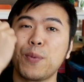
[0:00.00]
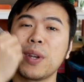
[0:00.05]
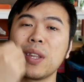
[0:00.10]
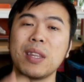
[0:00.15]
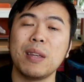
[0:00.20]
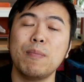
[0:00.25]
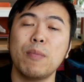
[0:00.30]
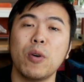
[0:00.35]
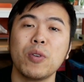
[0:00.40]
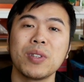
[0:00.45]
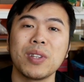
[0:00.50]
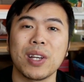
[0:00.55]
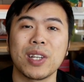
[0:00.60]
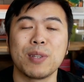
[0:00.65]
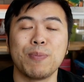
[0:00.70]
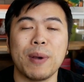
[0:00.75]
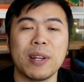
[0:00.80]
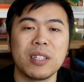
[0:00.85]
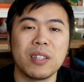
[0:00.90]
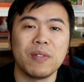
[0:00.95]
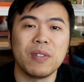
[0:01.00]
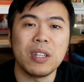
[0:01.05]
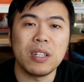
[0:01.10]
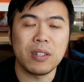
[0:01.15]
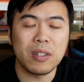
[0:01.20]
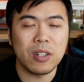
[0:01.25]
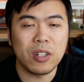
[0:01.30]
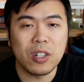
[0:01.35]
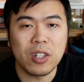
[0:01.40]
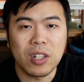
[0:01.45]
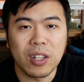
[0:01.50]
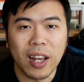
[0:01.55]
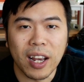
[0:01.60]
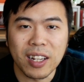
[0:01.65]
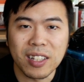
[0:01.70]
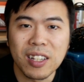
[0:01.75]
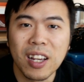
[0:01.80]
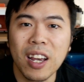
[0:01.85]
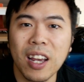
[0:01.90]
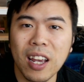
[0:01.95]
one of the most expensive TCG
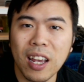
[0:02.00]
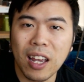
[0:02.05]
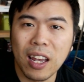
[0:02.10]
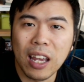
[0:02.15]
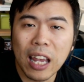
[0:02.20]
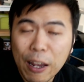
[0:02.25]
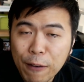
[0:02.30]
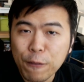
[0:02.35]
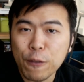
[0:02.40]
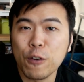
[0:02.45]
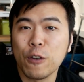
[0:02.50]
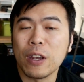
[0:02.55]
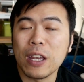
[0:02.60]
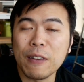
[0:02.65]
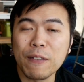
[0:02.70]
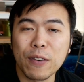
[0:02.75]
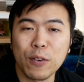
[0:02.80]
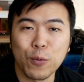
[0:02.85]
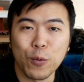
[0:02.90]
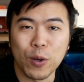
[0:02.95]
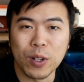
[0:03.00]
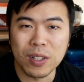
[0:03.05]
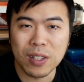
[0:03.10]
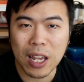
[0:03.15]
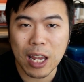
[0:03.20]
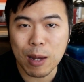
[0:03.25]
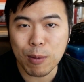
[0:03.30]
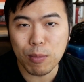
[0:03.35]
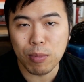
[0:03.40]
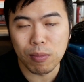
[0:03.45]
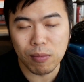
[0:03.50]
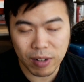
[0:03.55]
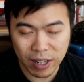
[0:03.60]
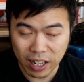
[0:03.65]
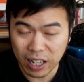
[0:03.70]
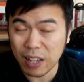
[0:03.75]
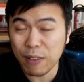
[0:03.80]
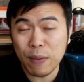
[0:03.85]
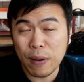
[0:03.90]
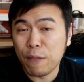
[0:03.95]
decks, if you even was able,
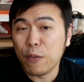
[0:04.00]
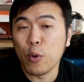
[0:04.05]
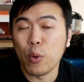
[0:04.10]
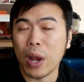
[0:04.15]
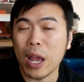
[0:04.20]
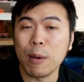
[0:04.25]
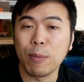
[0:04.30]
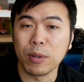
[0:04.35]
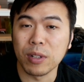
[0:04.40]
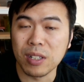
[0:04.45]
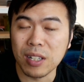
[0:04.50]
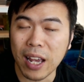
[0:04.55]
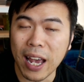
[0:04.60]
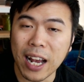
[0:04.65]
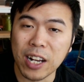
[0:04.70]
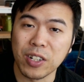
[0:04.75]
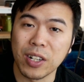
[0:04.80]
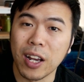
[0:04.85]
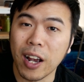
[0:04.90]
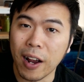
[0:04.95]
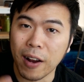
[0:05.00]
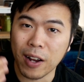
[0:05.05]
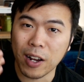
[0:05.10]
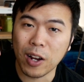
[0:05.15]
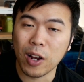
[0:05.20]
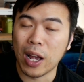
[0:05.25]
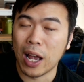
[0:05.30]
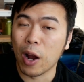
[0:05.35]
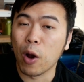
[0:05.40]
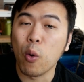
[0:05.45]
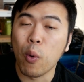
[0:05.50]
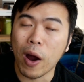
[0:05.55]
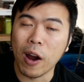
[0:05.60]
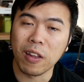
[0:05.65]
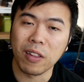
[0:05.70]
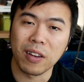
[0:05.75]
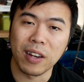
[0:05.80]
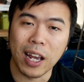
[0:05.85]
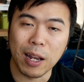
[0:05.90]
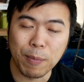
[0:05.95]
like even if you were able to actually uh,
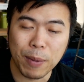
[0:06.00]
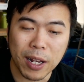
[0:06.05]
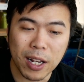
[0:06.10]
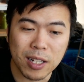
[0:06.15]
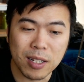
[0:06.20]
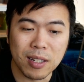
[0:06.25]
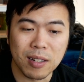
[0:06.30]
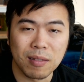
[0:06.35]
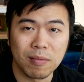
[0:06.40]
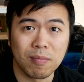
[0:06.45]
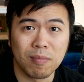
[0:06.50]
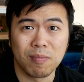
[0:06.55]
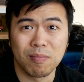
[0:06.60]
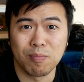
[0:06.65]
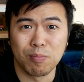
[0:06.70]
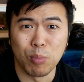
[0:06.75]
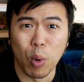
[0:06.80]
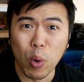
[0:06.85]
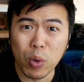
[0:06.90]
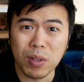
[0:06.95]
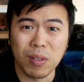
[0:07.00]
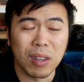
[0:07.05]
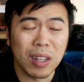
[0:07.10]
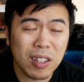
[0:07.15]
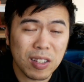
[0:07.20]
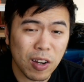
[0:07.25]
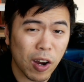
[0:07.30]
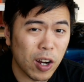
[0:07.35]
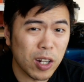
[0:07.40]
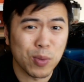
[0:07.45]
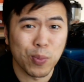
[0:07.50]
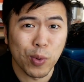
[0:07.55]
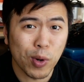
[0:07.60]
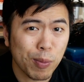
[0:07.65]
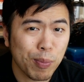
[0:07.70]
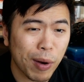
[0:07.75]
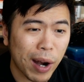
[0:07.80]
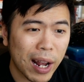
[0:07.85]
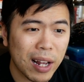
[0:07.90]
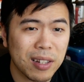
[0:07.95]
acquire the deck because most of these cards
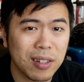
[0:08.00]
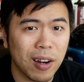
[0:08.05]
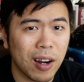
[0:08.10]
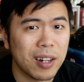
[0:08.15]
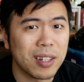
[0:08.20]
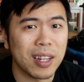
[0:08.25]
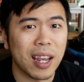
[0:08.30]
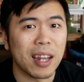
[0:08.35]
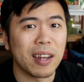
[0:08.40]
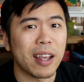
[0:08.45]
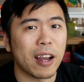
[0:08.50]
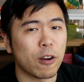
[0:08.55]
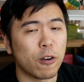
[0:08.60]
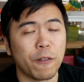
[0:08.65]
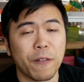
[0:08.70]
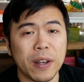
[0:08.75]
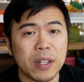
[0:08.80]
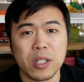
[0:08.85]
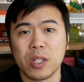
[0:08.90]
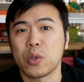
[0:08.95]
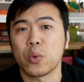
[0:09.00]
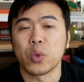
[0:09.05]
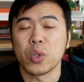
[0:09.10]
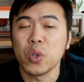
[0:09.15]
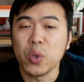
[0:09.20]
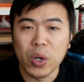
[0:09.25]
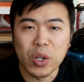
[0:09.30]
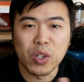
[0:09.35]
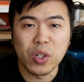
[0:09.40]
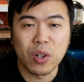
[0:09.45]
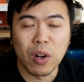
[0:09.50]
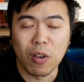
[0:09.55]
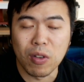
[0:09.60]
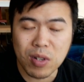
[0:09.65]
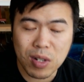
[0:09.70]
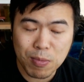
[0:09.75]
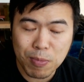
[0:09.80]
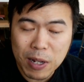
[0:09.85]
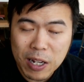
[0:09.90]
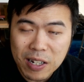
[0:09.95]
were prize cards and Necrofaces were
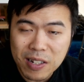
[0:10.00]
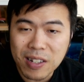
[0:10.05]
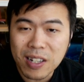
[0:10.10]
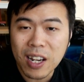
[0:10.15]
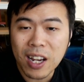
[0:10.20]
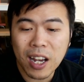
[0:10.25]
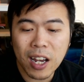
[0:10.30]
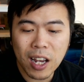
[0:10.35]
$200 a piece.